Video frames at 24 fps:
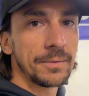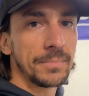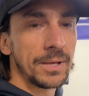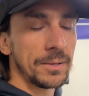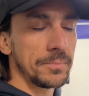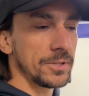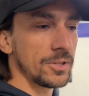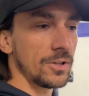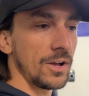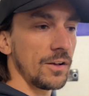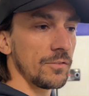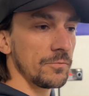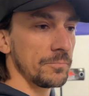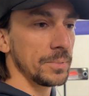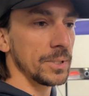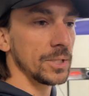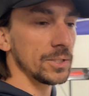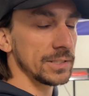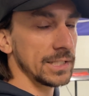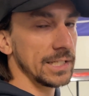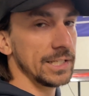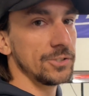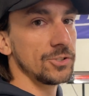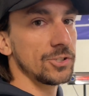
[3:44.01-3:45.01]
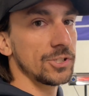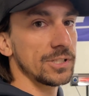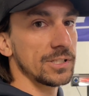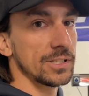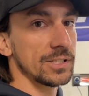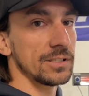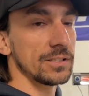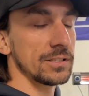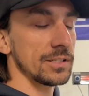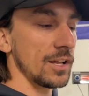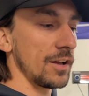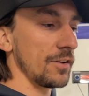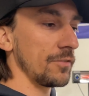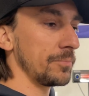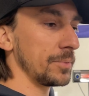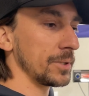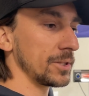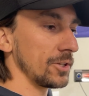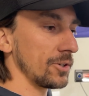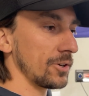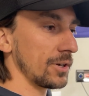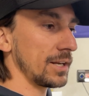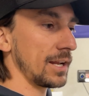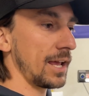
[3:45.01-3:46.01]
Maybe they'll have built engines and stuff, but
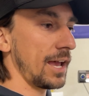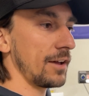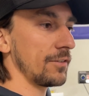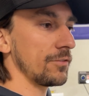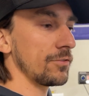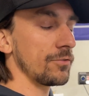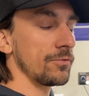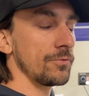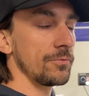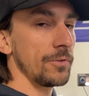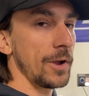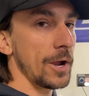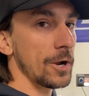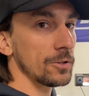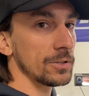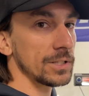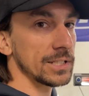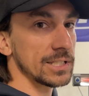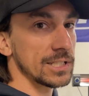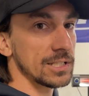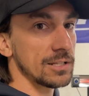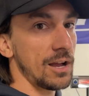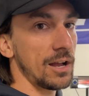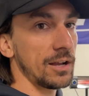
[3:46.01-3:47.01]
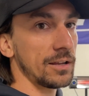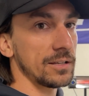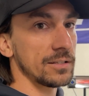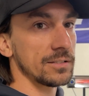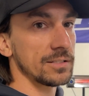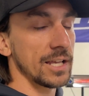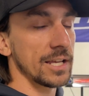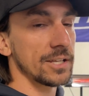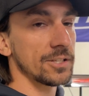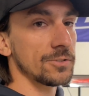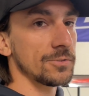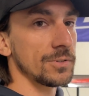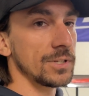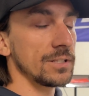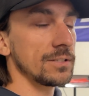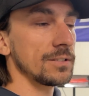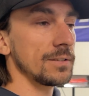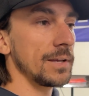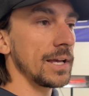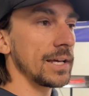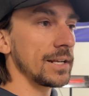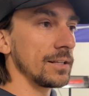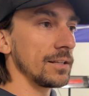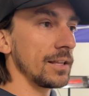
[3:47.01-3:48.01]
they're gonna have fairly stock accessories.
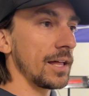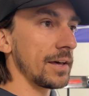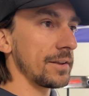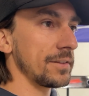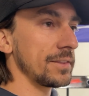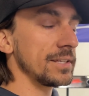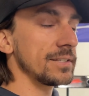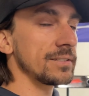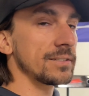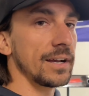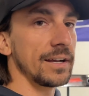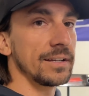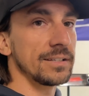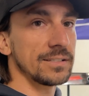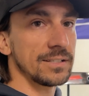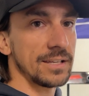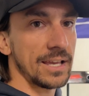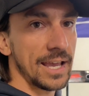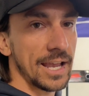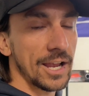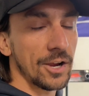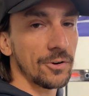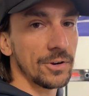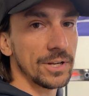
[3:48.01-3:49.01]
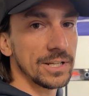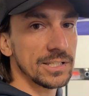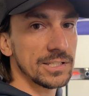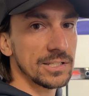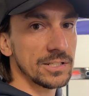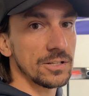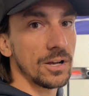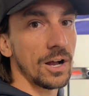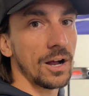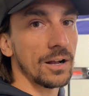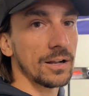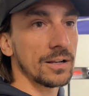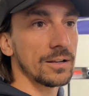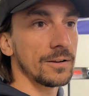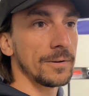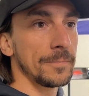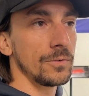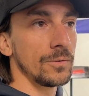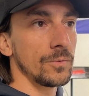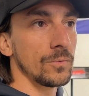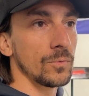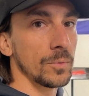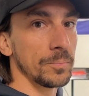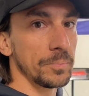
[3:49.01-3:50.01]
And a lot of these guys carry stock
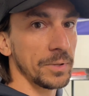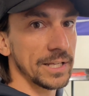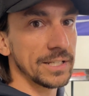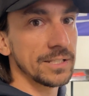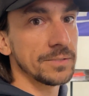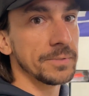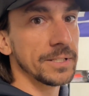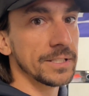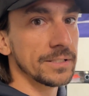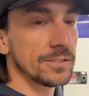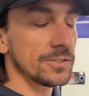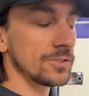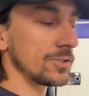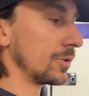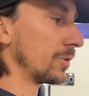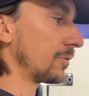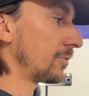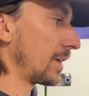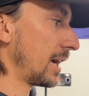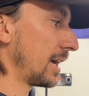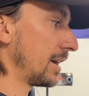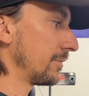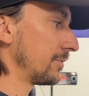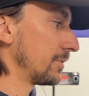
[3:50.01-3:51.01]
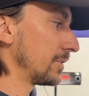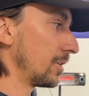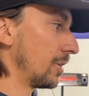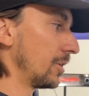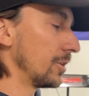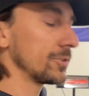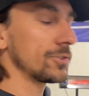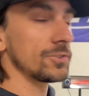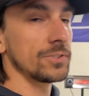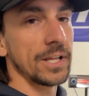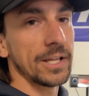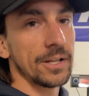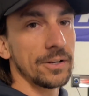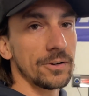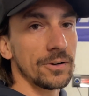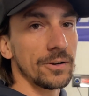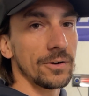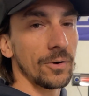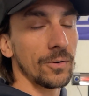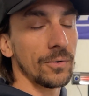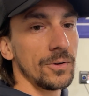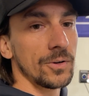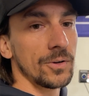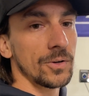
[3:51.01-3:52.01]
replacements. So if I have an
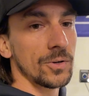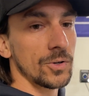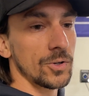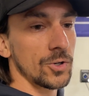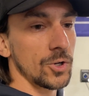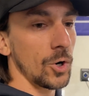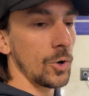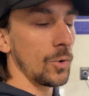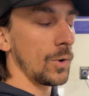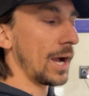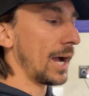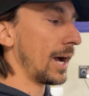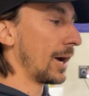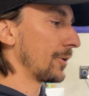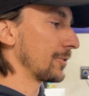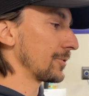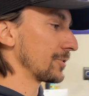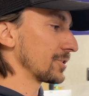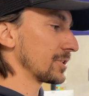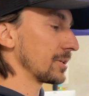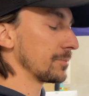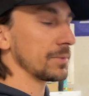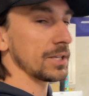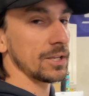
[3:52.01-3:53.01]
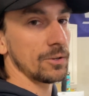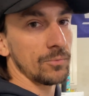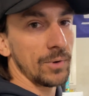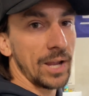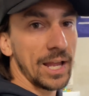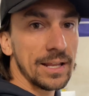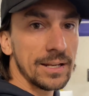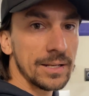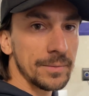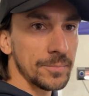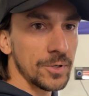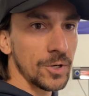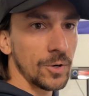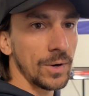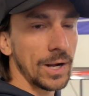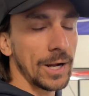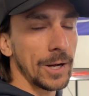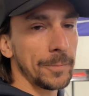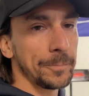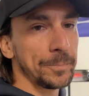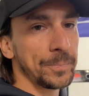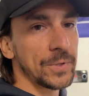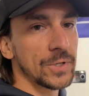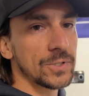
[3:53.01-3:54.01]
alternator go out or something random go
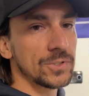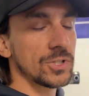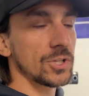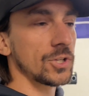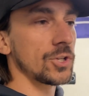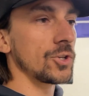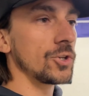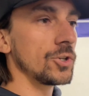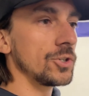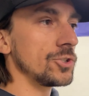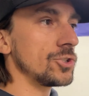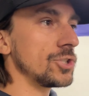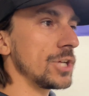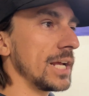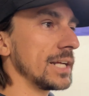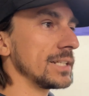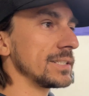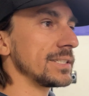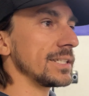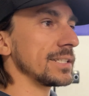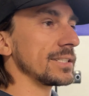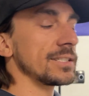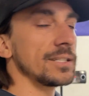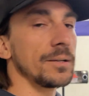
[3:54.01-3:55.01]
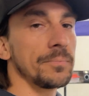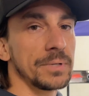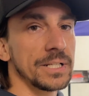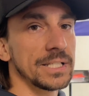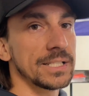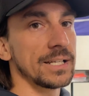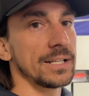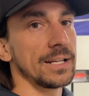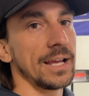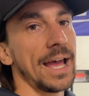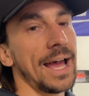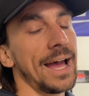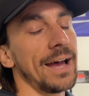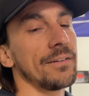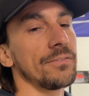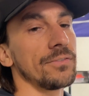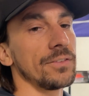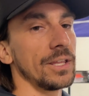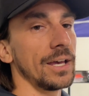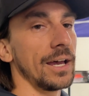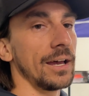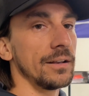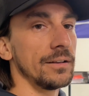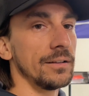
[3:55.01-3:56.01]
out, there's a good chance that somebody's gonna have
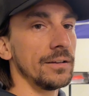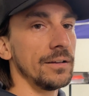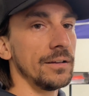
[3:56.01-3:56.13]
that.